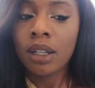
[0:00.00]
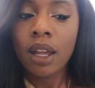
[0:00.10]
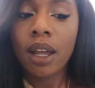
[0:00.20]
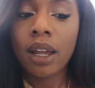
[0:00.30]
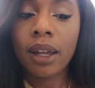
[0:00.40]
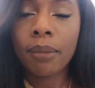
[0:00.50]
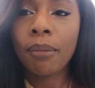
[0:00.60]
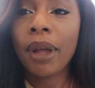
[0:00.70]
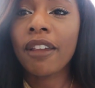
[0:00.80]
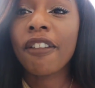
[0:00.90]

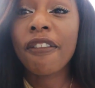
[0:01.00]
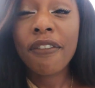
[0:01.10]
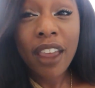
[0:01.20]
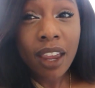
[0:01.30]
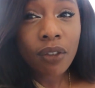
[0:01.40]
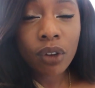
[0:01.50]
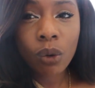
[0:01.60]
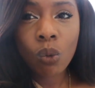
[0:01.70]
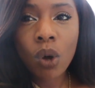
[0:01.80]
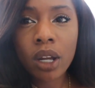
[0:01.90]
My
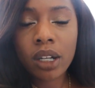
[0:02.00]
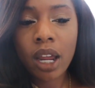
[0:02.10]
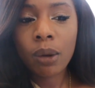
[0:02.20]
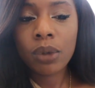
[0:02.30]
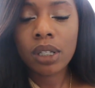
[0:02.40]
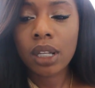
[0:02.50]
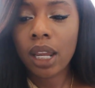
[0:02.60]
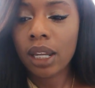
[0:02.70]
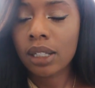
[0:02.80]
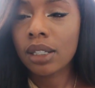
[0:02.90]
favorite one, I would
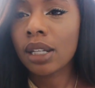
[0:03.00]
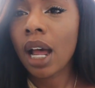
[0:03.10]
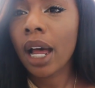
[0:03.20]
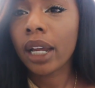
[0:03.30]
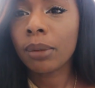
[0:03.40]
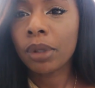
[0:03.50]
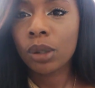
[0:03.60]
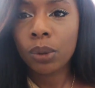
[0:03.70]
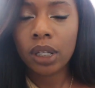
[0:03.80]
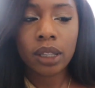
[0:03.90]
say, it's tied
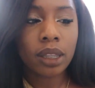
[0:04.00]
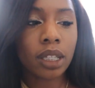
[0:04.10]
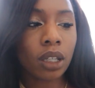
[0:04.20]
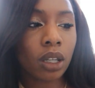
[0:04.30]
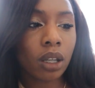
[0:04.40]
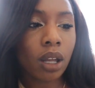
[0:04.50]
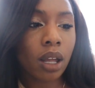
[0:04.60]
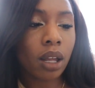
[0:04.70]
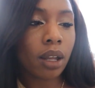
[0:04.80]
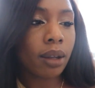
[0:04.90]
between
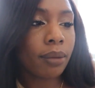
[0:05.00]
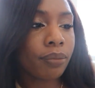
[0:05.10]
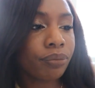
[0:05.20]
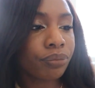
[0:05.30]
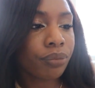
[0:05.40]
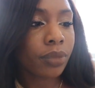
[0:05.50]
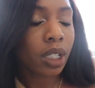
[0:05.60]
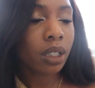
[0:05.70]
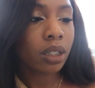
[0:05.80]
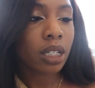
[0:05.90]
the
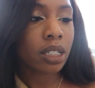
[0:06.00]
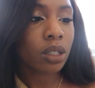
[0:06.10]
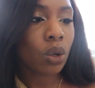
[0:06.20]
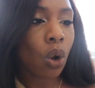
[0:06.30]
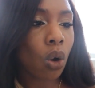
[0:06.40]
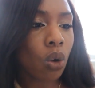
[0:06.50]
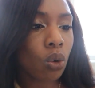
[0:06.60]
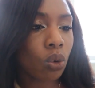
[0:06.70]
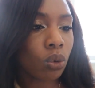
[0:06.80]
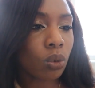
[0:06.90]
this
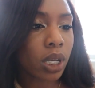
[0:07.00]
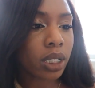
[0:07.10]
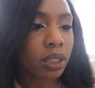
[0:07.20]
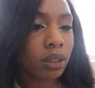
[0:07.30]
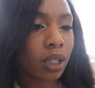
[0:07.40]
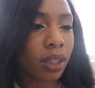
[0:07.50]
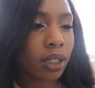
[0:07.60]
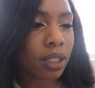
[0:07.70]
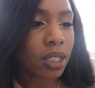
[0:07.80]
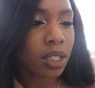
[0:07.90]
coal one, I
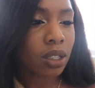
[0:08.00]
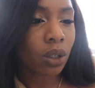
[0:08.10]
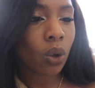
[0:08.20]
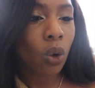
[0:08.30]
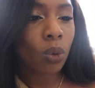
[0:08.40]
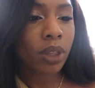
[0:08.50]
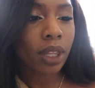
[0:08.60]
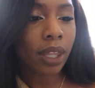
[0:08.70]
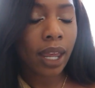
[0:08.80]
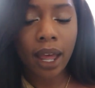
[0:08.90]
think this is the coal one
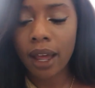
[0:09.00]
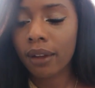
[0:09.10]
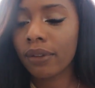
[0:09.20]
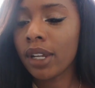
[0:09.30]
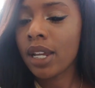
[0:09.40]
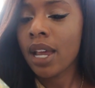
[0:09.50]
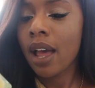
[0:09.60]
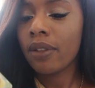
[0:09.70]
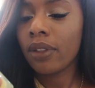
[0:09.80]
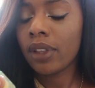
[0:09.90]
that they have,
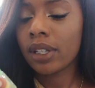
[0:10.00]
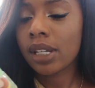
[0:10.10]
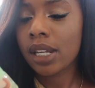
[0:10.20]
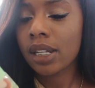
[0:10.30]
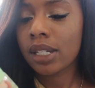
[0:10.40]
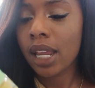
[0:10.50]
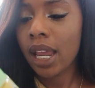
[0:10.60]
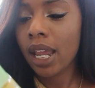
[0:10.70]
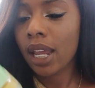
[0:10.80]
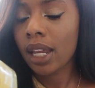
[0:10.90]
and then this is
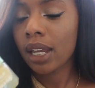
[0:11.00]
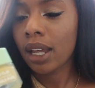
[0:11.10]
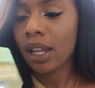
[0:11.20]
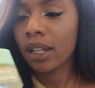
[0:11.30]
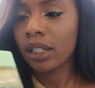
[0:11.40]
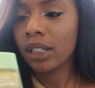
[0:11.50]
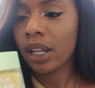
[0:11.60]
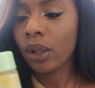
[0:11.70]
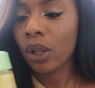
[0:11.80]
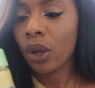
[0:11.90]
a
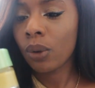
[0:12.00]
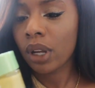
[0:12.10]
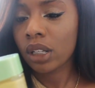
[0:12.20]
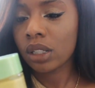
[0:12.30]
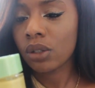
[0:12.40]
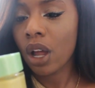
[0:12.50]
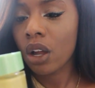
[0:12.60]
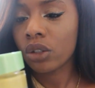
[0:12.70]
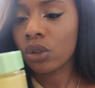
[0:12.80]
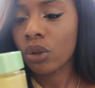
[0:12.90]
yellow
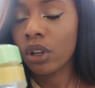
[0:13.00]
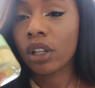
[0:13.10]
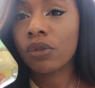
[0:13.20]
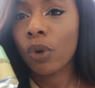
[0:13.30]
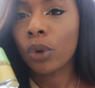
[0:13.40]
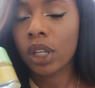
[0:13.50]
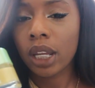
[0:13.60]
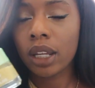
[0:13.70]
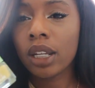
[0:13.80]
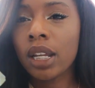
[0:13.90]
also
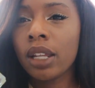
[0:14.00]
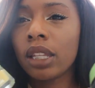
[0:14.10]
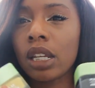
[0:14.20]
exfoliant.